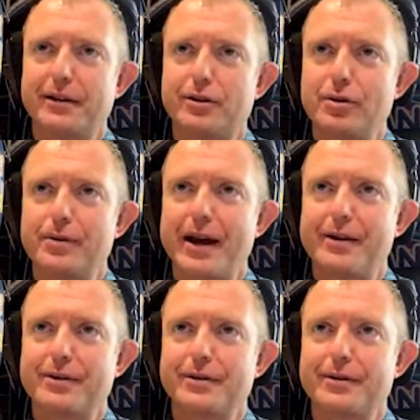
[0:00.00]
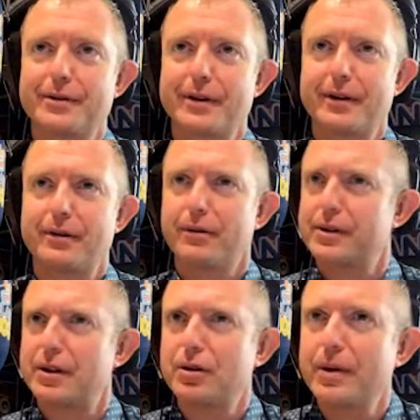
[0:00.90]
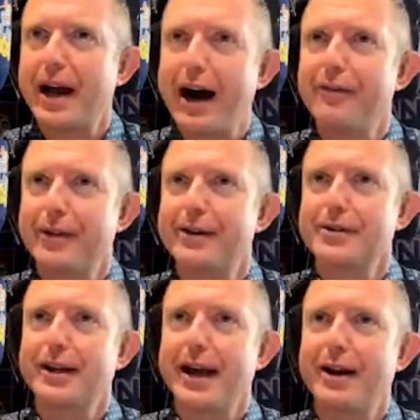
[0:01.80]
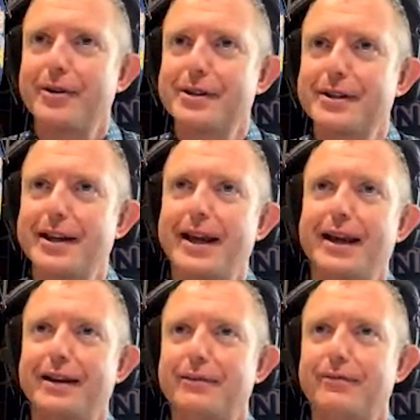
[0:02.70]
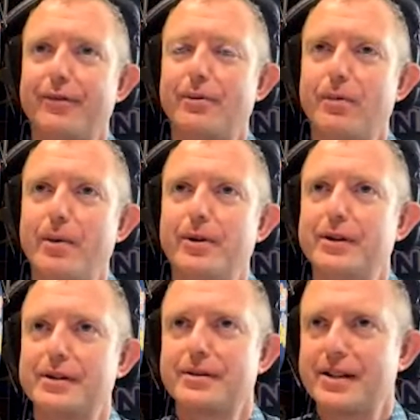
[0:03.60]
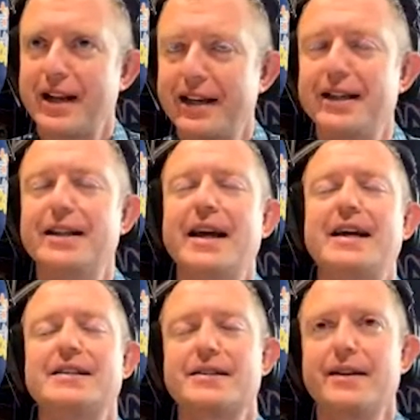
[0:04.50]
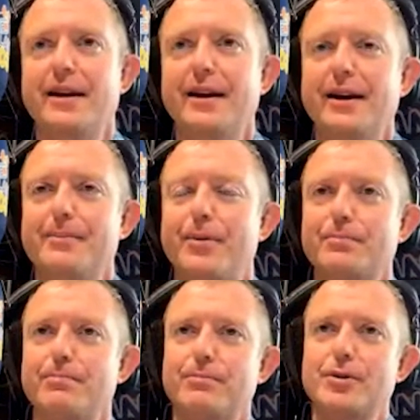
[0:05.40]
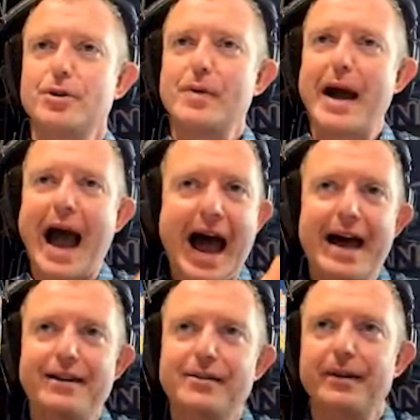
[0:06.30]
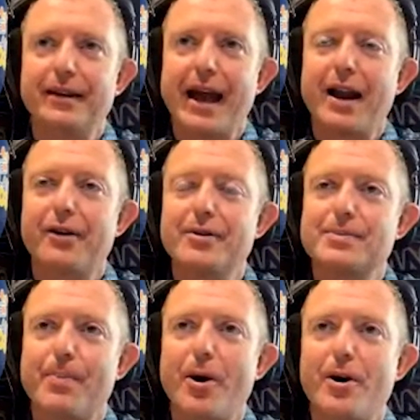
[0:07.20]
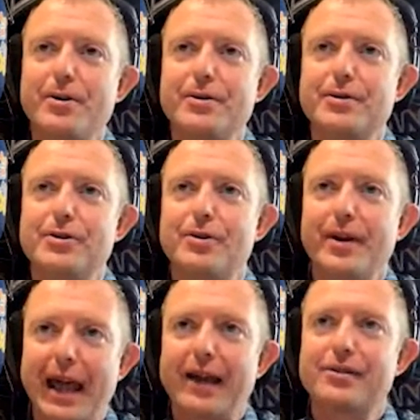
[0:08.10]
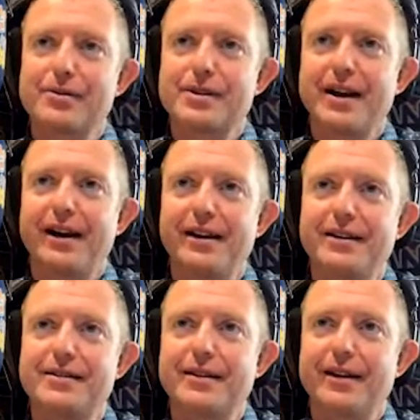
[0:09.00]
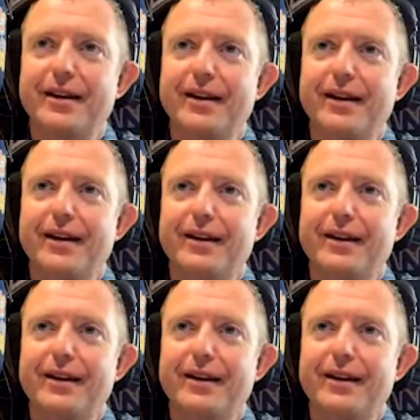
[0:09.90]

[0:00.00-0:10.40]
recommended 2,000 or is it 2,500 calories a day, and for a woman it's slightly less. But do you add the calories burned during exercise